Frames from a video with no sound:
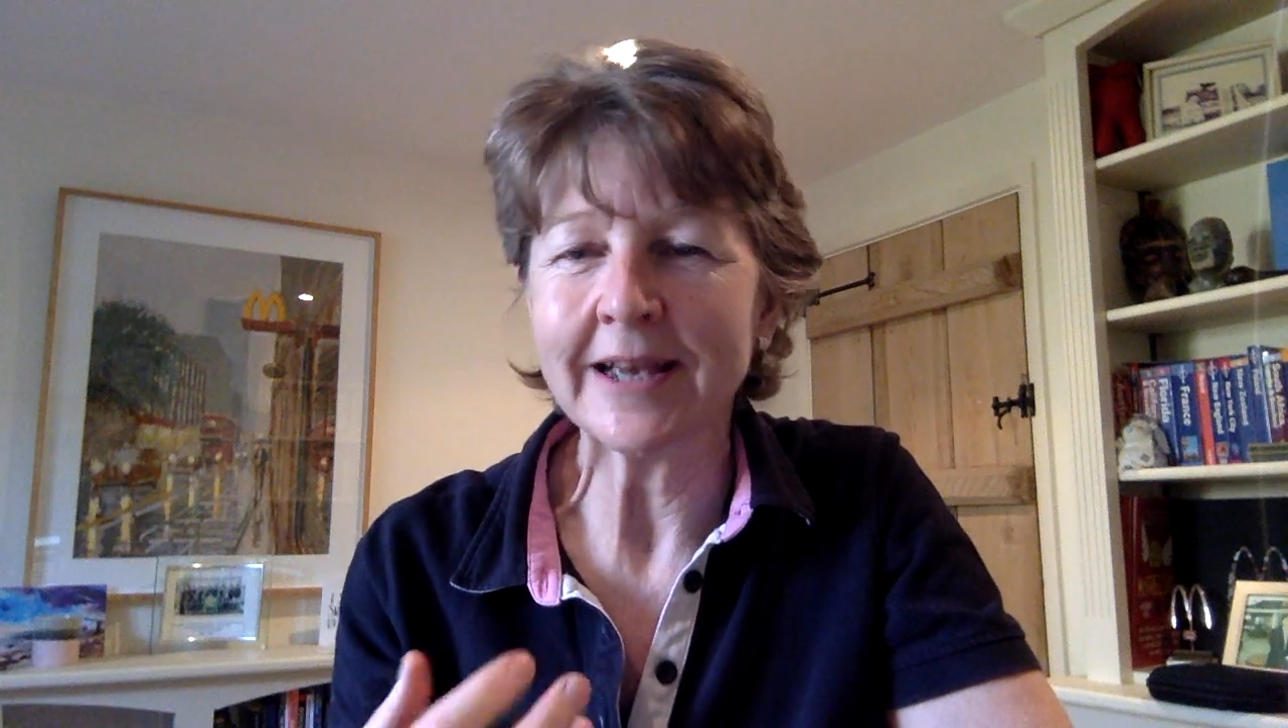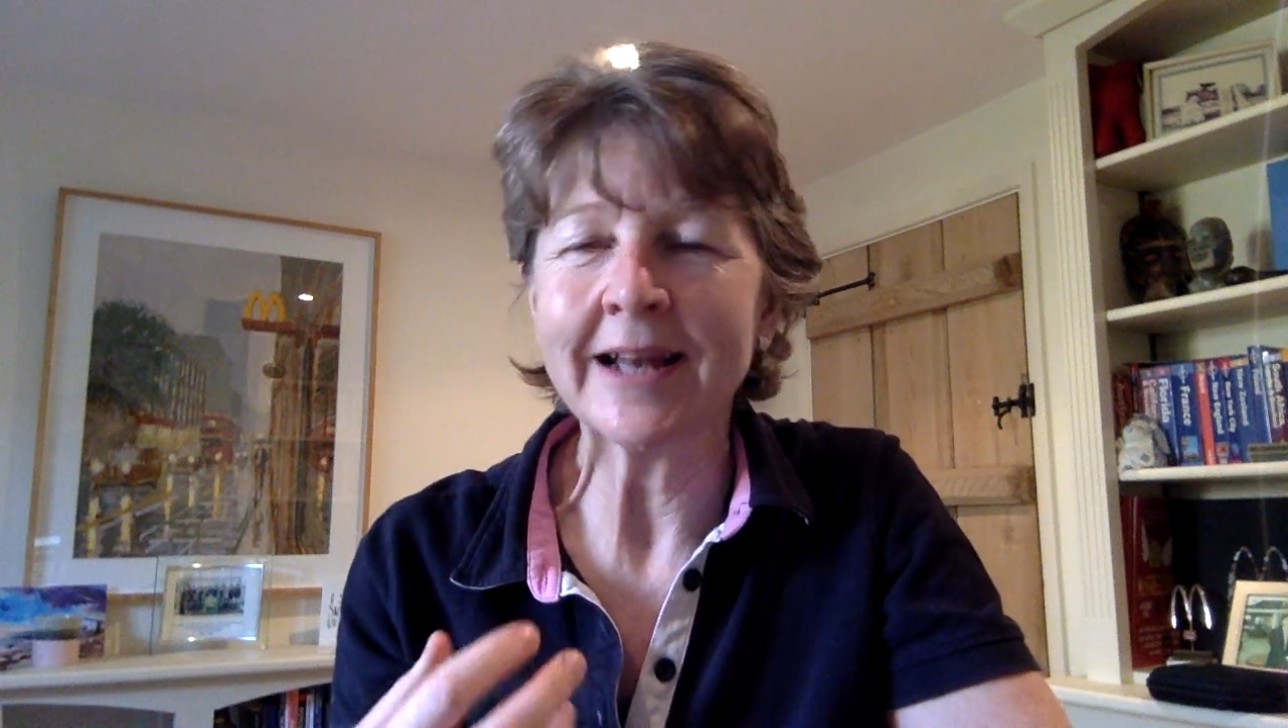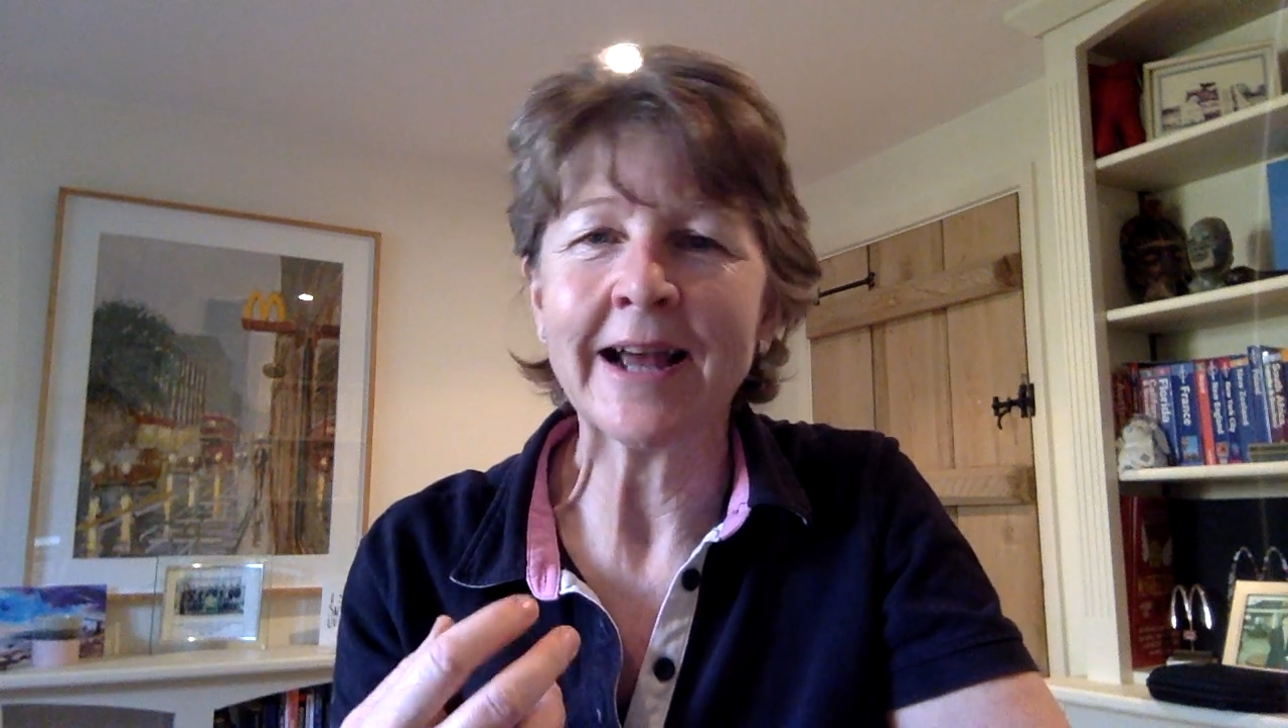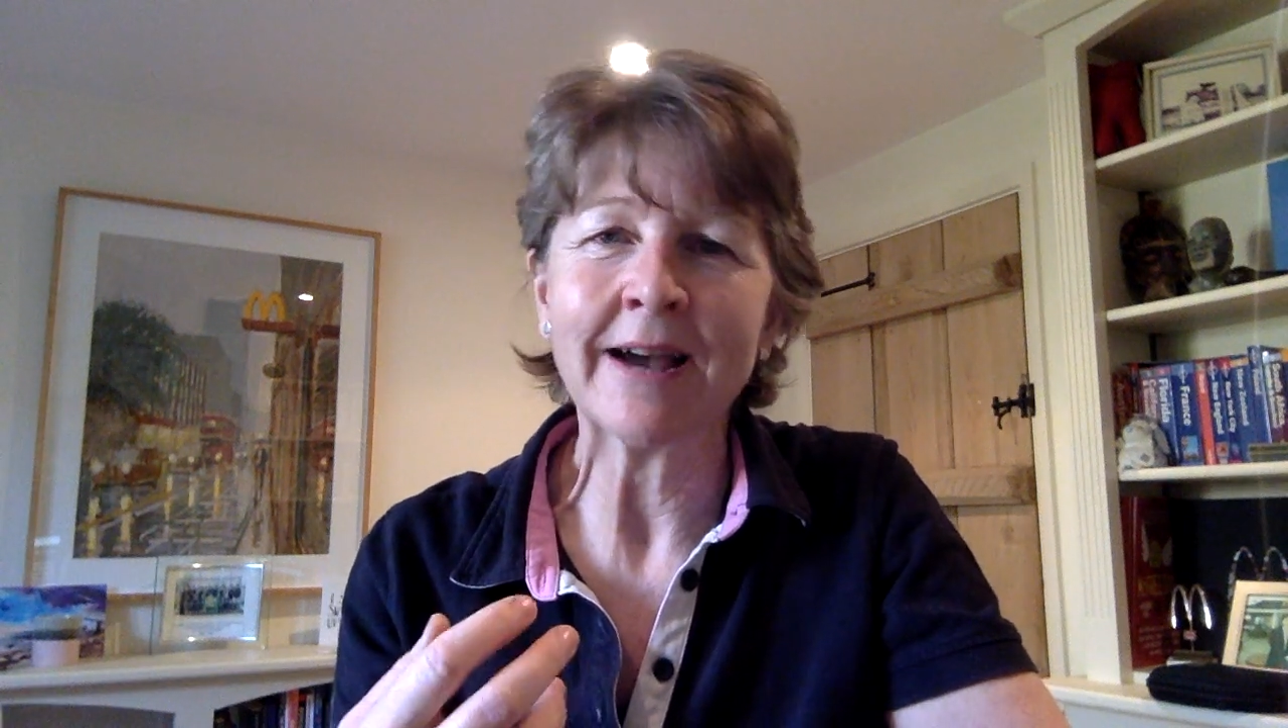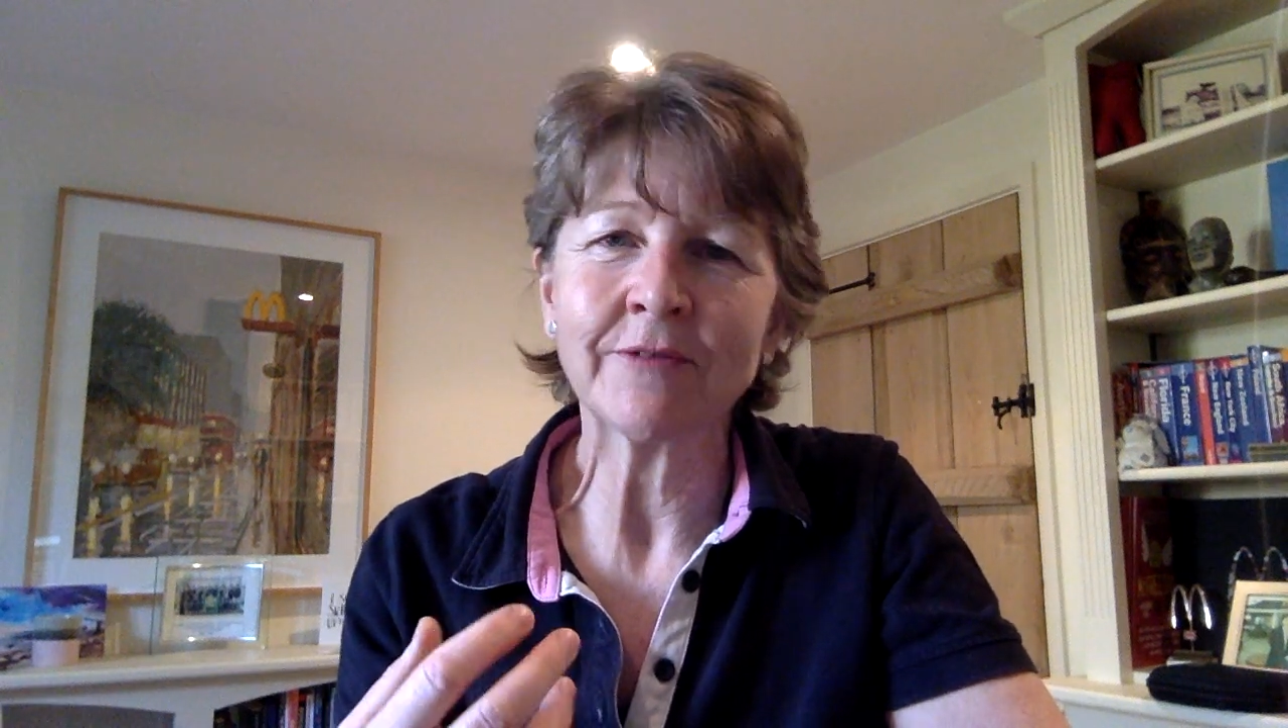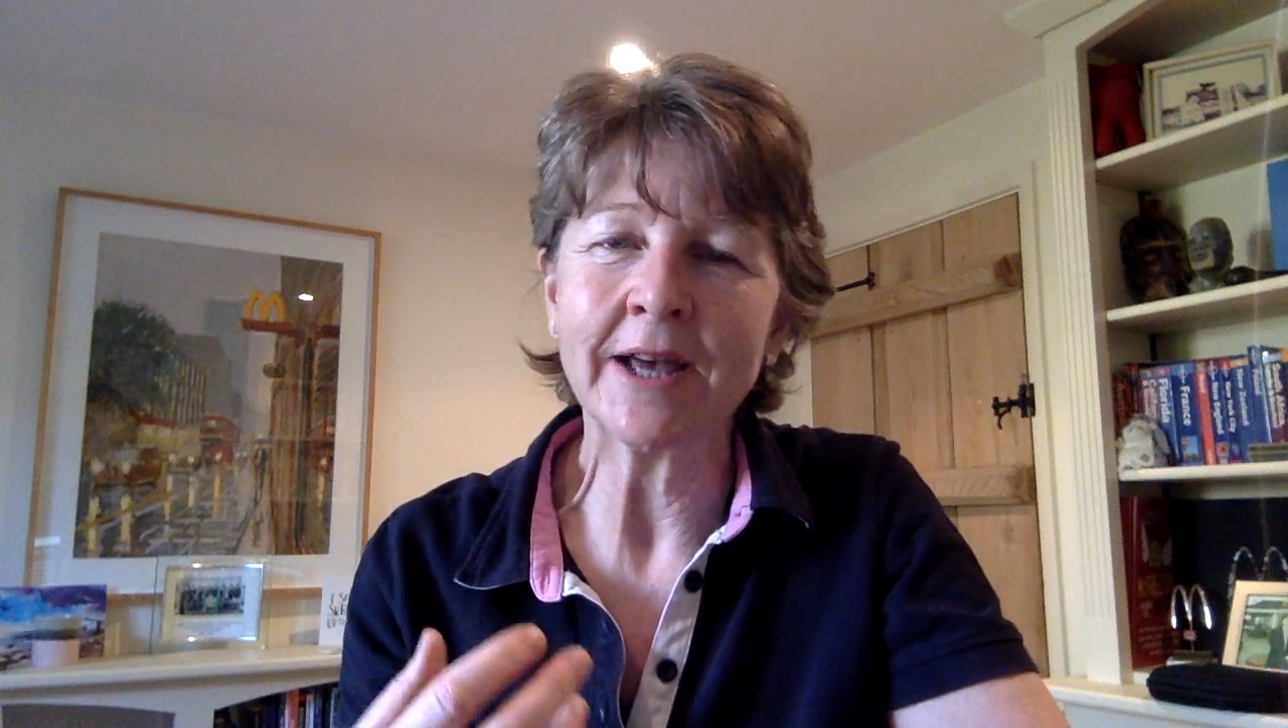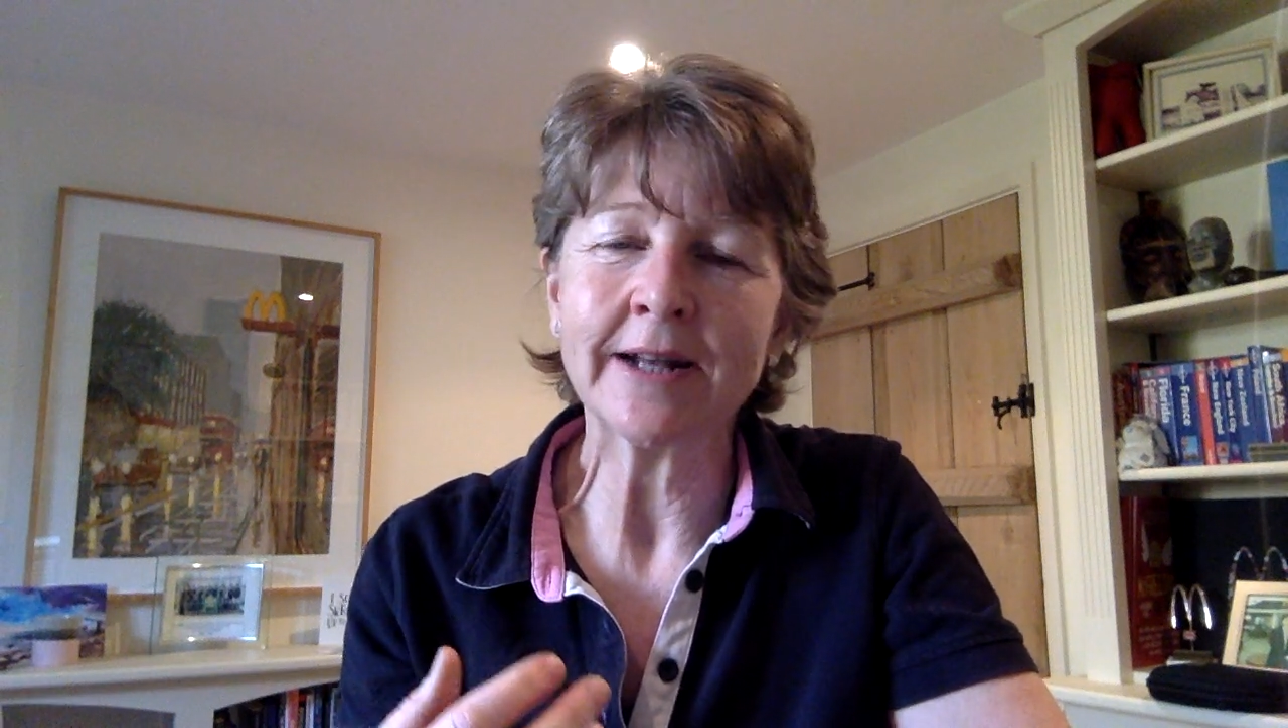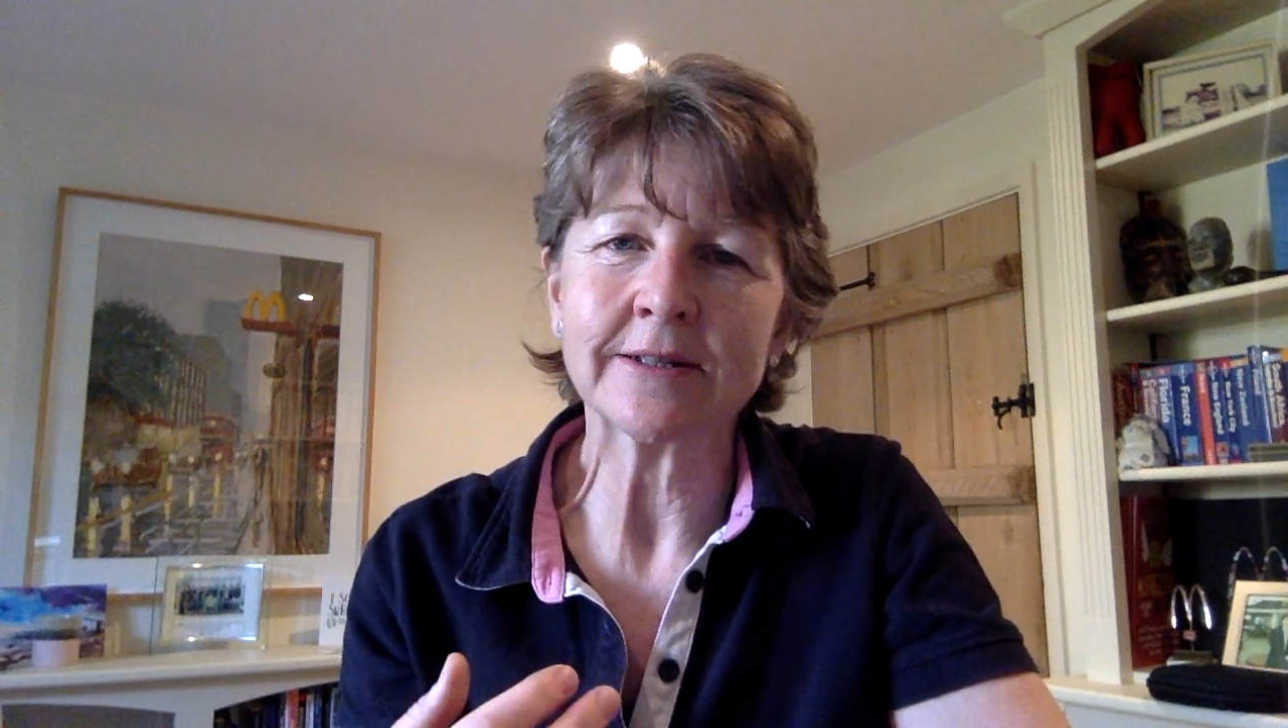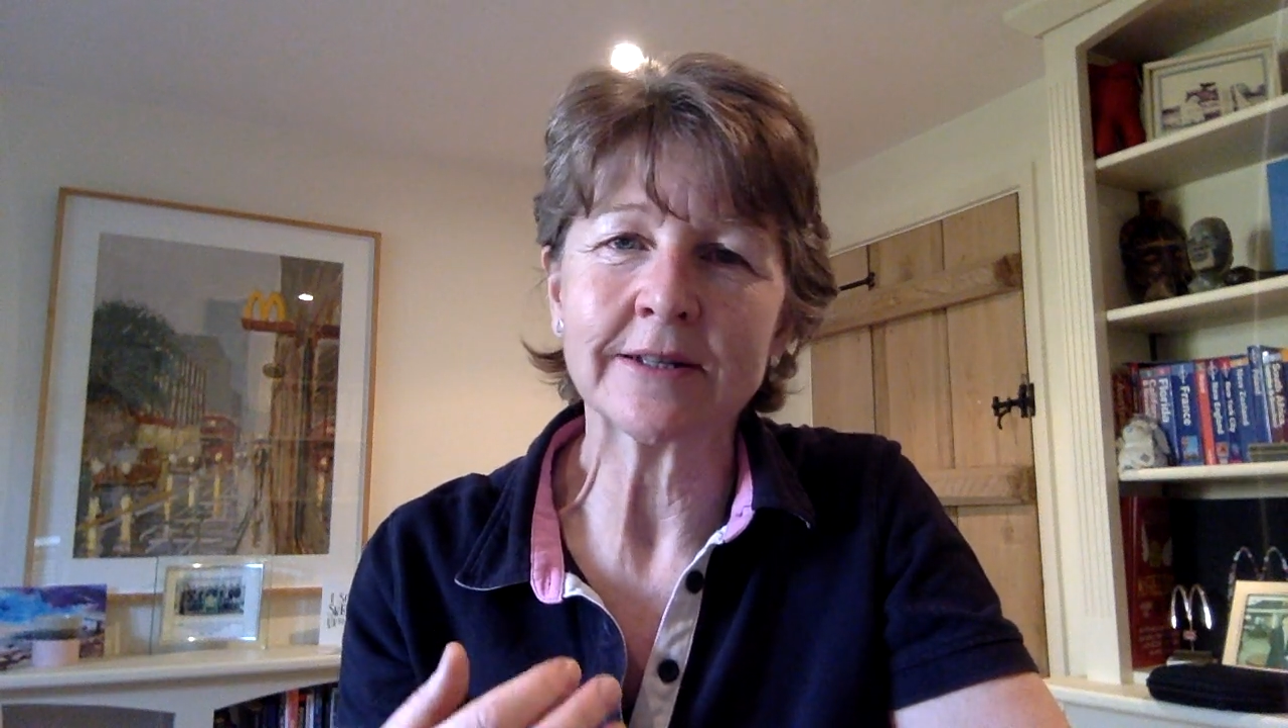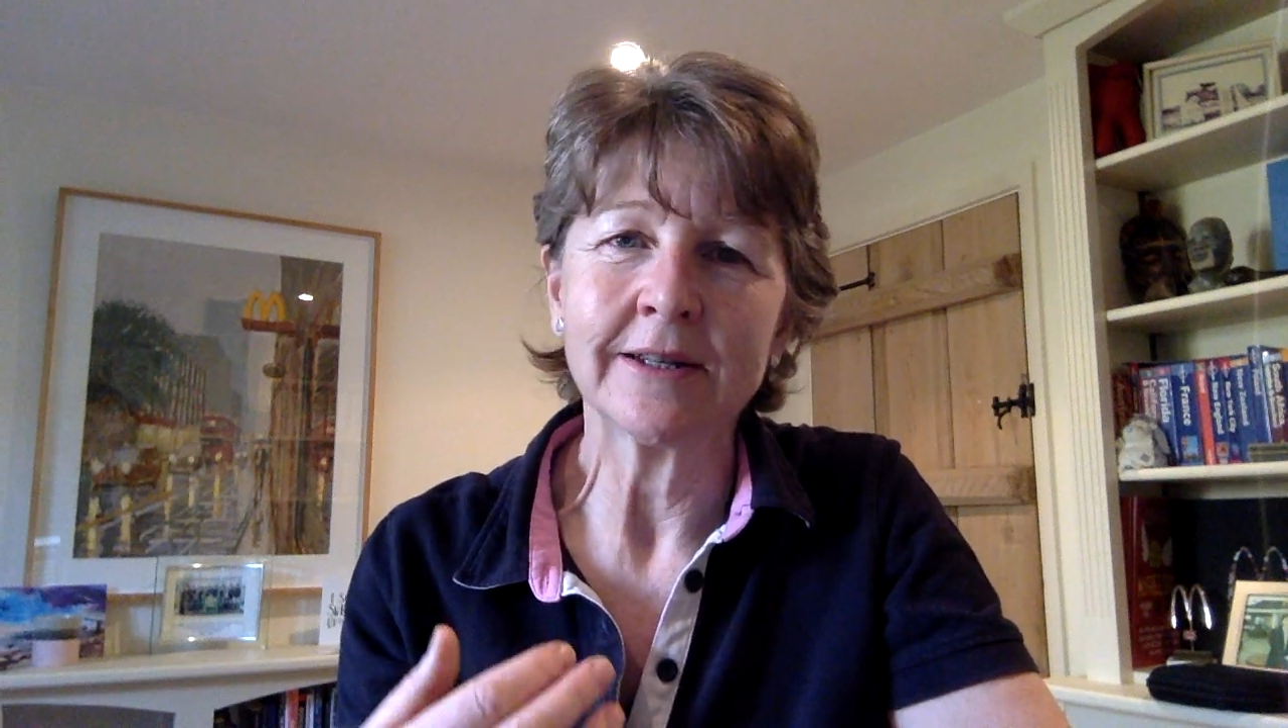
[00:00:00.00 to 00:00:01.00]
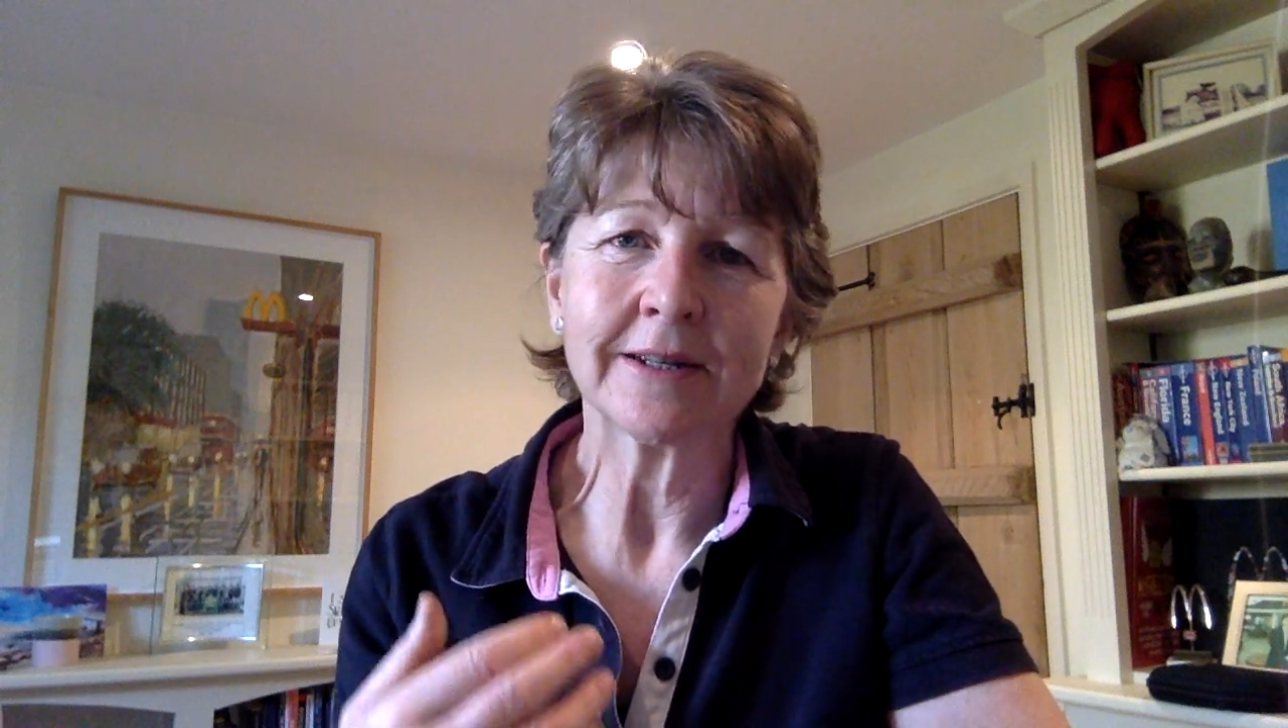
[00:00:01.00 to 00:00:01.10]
and have that